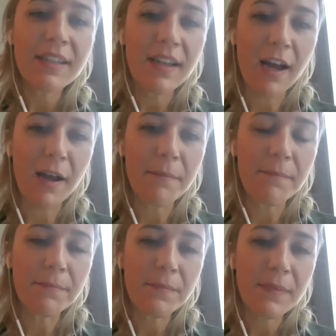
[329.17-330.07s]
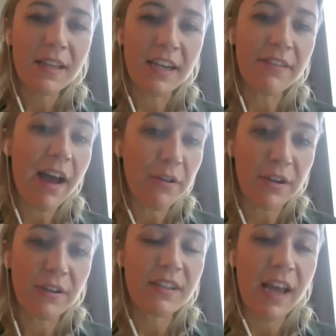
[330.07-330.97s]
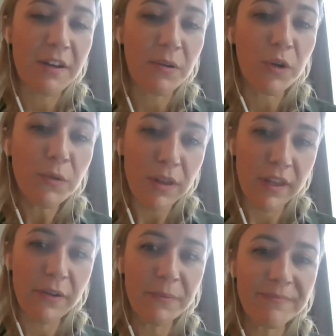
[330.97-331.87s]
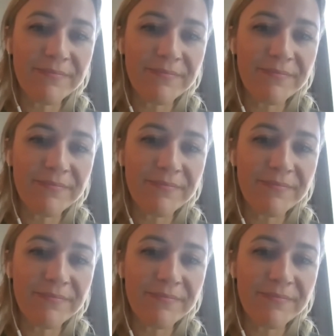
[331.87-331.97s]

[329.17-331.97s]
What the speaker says: kind of how to work with you.